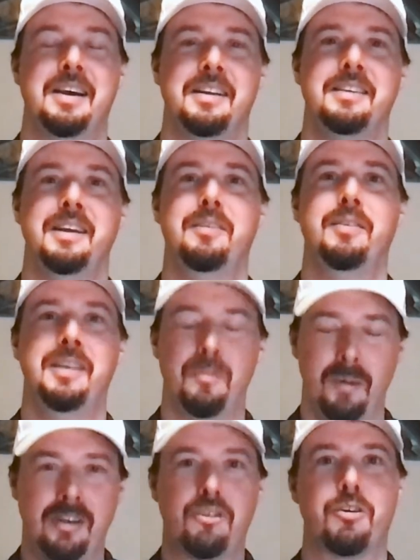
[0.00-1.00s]
did
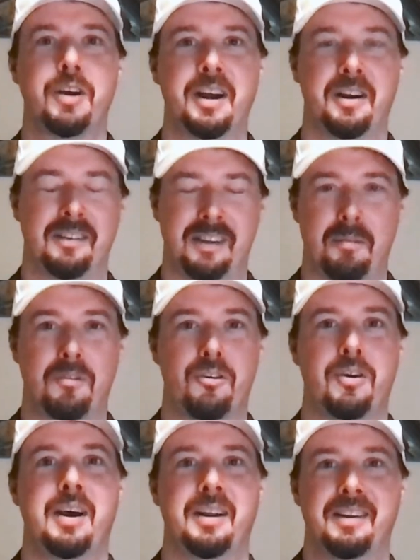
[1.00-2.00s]
we trigger some
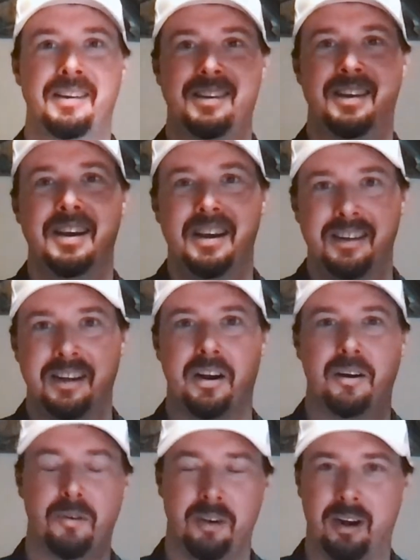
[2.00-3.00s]
trends that are
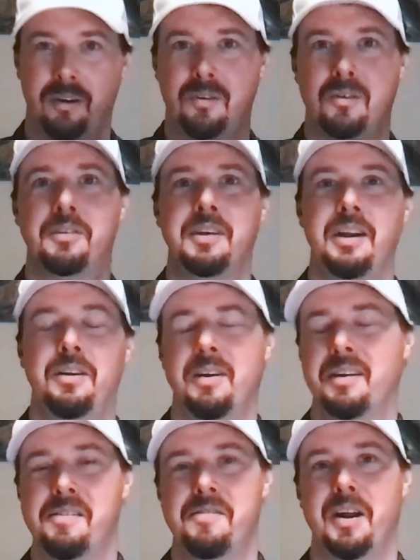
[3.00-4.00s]
going to continue and
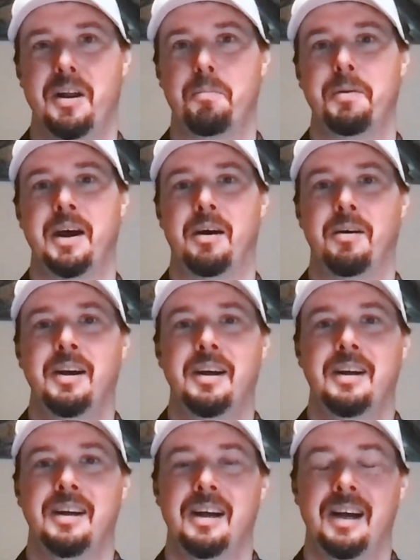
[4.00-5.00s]
develop now
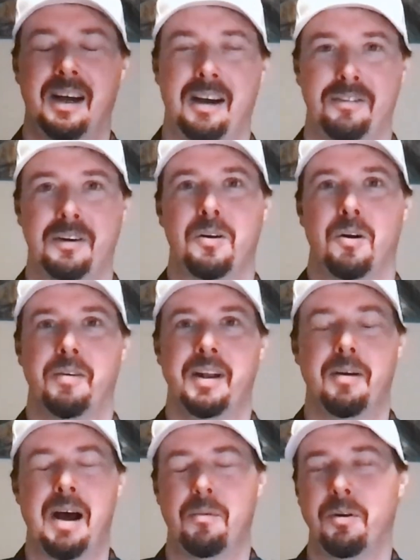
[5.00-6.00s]
after
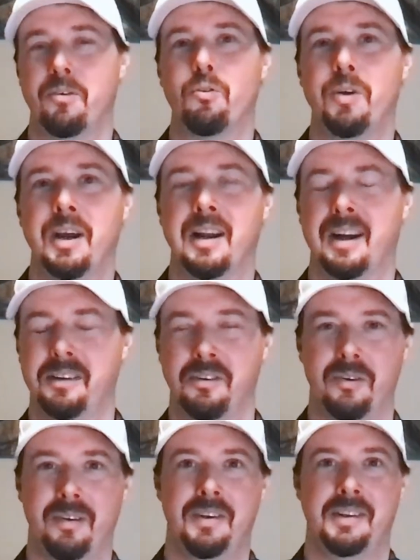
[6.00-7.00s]
COVID? I would really like to
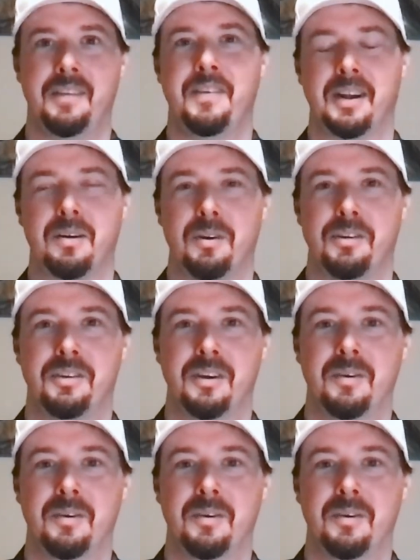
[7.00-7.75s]
revisit that question